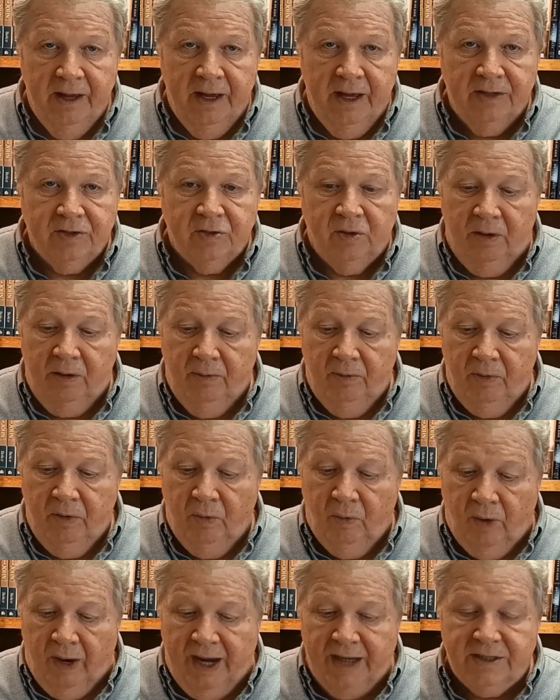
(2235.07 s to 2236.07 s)
And so the,
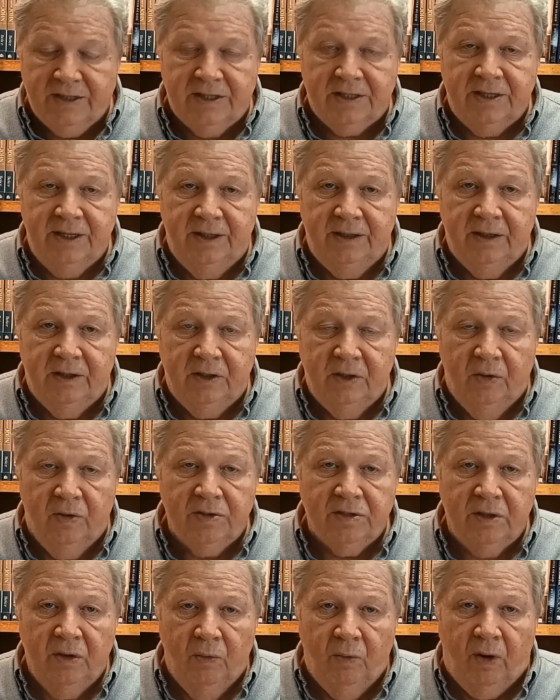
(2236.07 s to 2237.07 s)
the wisest thing to do
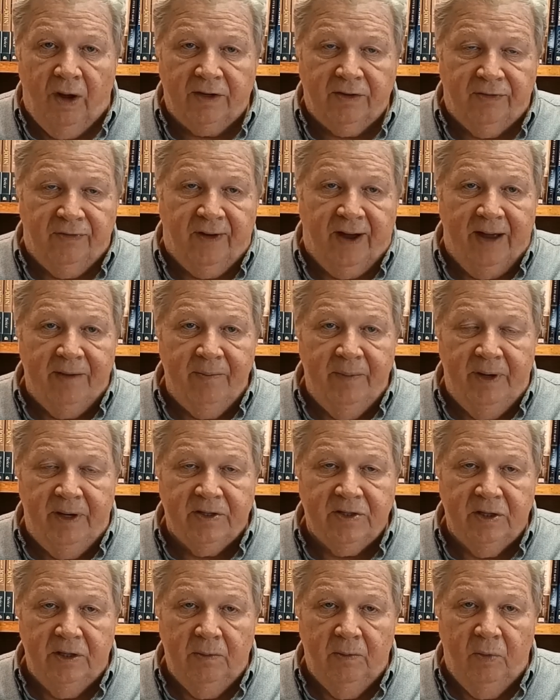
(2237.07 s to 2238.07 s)
is watch five
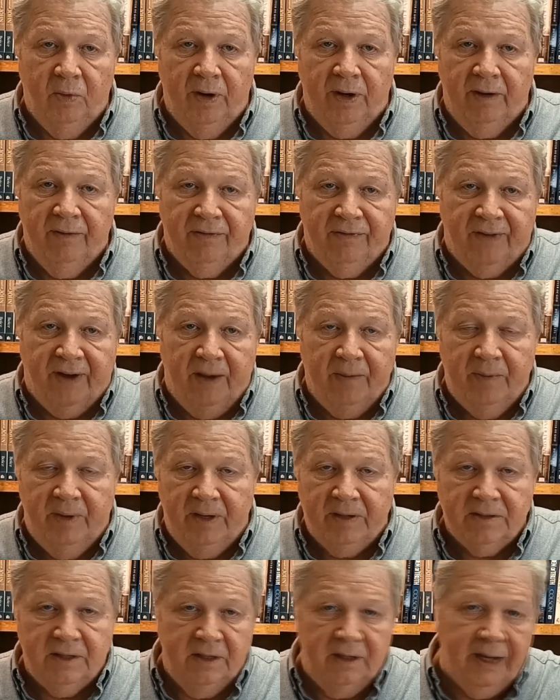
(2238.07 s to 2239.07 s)
minutes in the morning and five
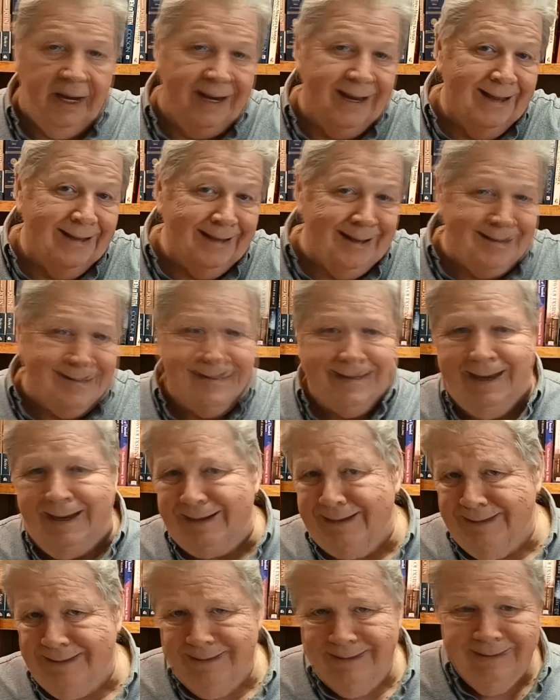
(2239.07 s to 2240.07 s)
minutes at night. That's
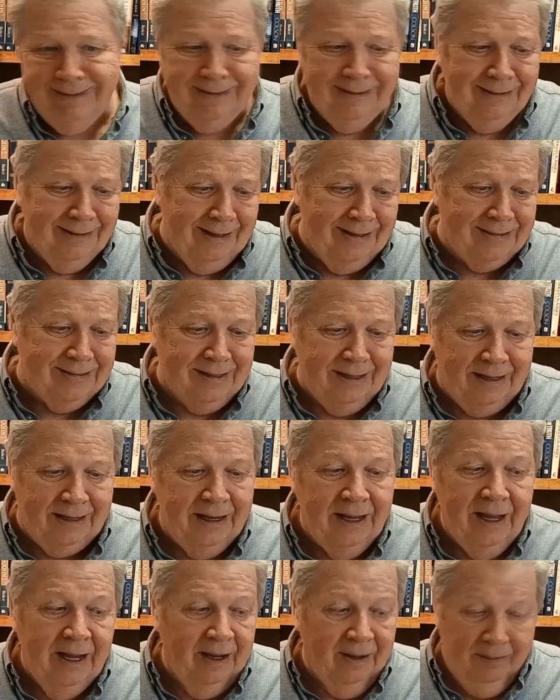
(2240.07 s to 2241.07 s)
it. That's
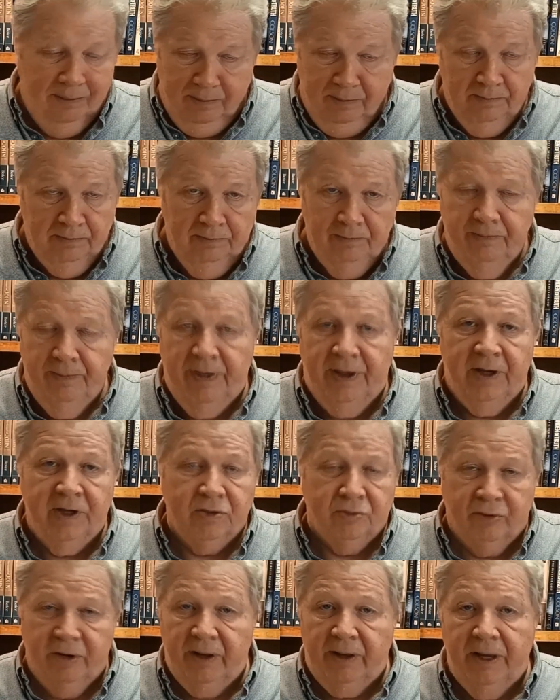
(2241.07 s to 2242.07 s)
it.
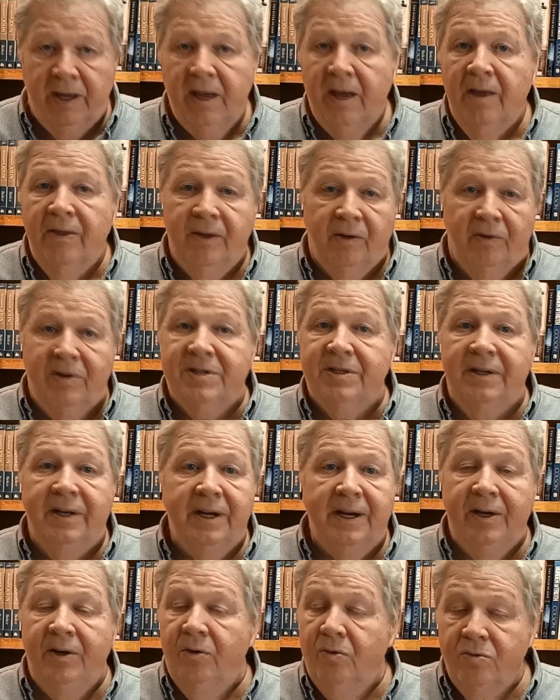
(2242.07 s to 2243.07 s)
Because really, there isn't
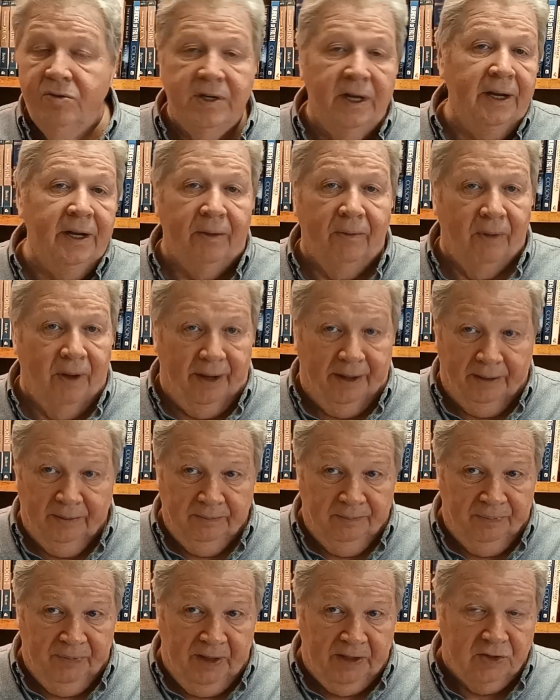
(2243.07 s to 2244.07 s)
any news anyway.
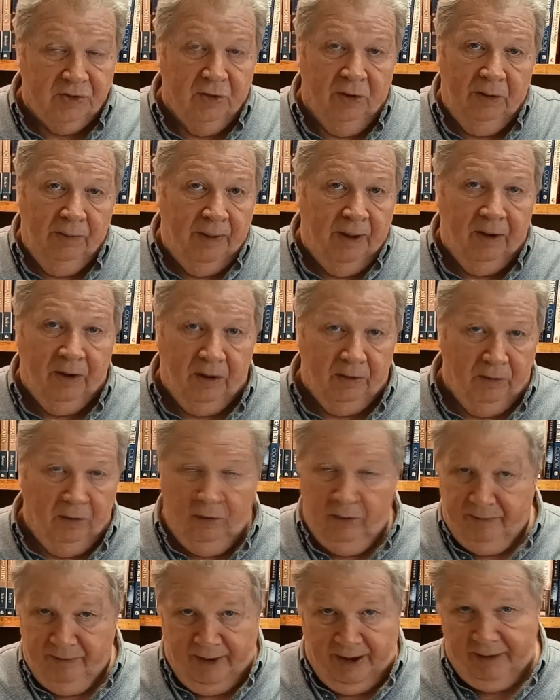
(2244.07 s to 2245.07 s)
It's all about
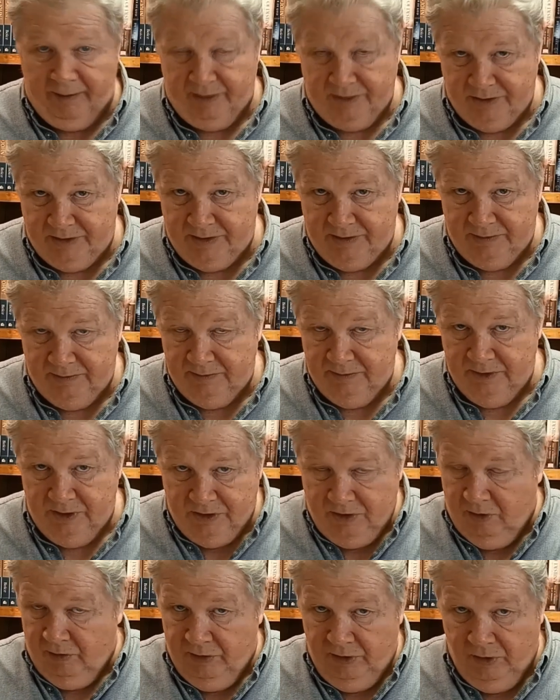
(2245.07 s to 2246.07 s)
coronavirus.
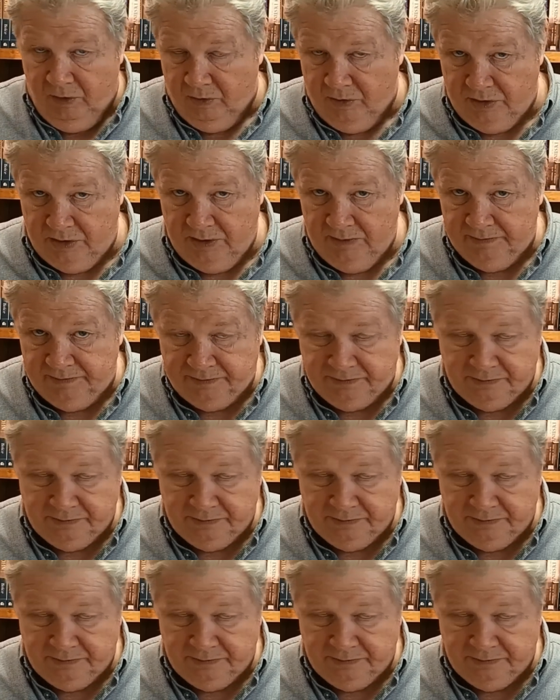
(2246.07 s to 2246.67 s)
There's no news.